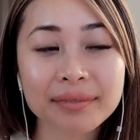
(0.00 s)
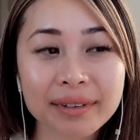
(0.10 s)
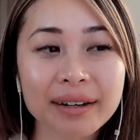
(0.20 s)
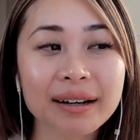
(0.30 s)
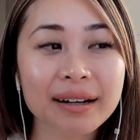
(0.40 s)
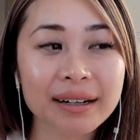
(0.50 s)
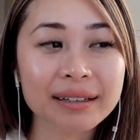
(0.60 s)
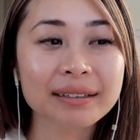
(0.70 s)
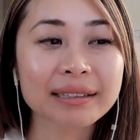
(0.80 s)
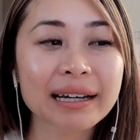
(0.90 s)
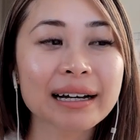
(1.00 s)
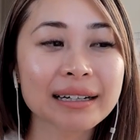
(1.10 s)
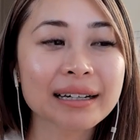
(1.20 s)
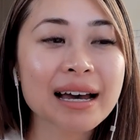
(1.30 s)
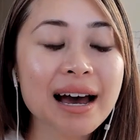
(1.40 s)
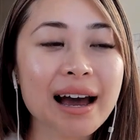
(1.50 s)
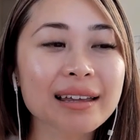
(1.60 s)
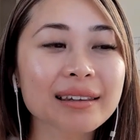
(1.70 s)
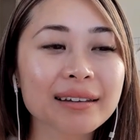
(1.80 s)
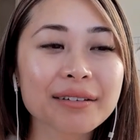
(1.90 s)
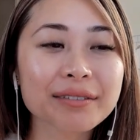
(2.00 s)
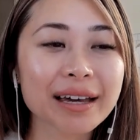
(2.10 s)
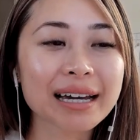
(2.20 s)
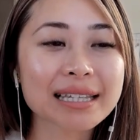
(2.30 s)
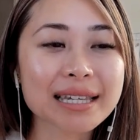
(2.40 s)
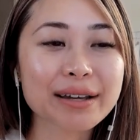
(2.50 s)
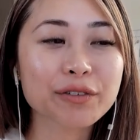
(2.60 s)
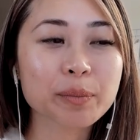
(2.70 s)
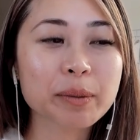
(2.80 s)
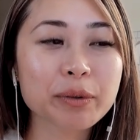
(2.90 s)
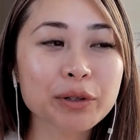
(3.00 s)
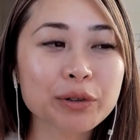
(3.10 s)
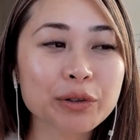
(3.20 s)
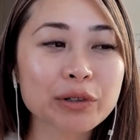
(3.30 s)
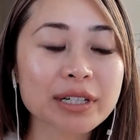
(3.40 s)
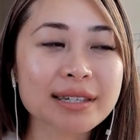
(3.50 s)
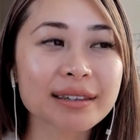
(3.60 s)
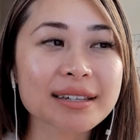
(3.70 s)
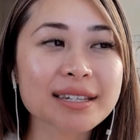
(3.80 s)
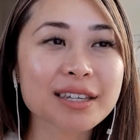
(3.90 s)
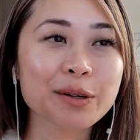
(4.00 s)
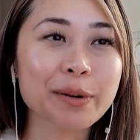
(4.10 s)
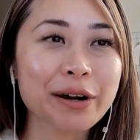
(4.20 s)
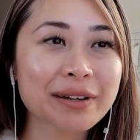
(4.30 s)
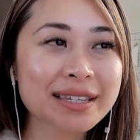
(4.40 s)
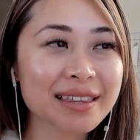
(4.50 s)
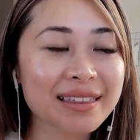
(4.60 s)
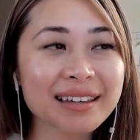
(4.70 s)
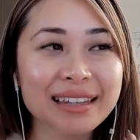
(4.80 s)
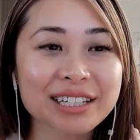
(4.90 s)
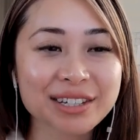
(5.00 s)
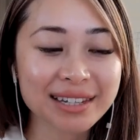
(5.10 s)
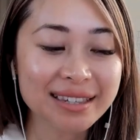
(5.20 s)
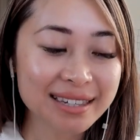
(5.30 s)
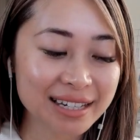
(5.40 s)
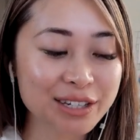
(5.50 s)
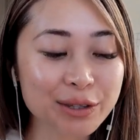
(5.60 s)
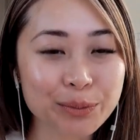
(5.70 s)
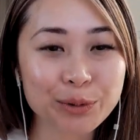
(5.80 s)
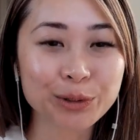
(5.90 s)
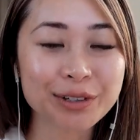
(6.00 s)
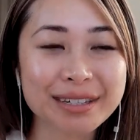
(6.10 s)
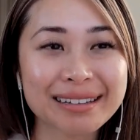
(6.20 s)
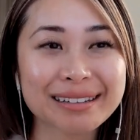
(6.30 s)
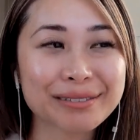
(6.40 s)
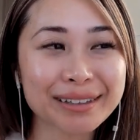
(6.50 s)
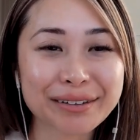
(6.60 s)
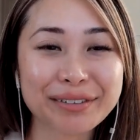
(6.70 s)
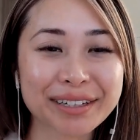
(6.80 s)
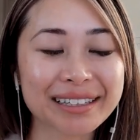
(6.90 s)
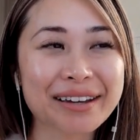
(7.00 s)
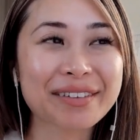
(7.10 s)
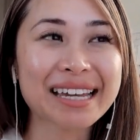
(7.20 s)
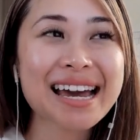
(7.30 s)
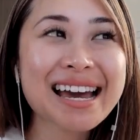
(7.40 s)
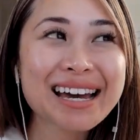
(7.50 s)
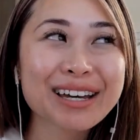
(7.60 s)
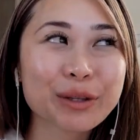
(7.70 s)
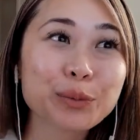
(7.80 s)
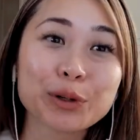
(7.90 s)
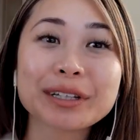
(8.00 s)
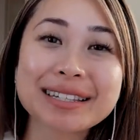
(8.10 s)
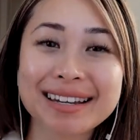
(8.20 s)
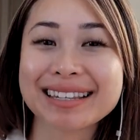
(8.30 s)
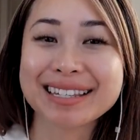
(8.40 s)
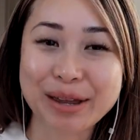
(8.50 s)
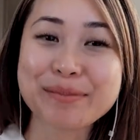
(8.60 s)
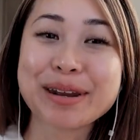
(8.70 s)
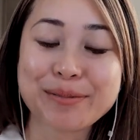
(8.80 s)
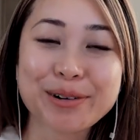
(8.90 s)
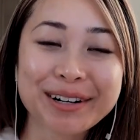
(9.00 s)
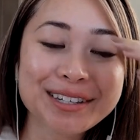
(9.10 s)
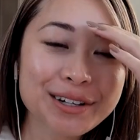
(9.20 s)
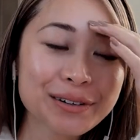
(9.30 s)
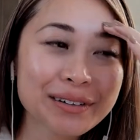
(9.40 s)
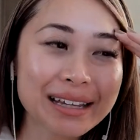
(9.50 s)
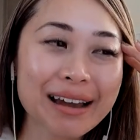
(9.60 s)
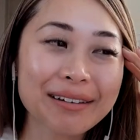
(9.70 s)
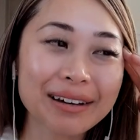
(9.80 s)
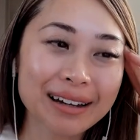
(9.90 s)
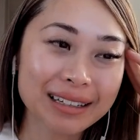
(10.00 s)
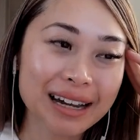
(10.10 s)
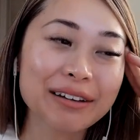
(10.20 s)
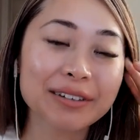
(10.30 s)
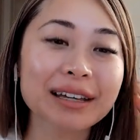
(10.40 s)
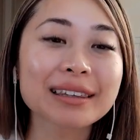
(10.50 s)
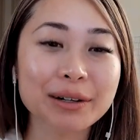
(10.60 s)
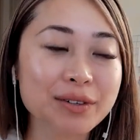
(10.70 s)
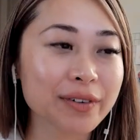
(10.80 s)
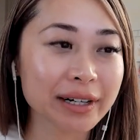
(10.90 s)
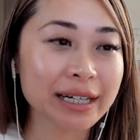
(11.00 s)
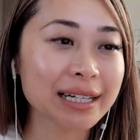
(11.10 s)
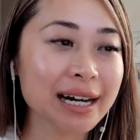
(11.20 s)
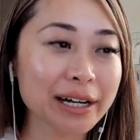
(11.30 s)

Yeah, yeah. I love that. It's like for people who just listen to their parents and think they just can stick to the rules and live a good life. Like the world is not the same anymore. So I yeah, I feel like that was very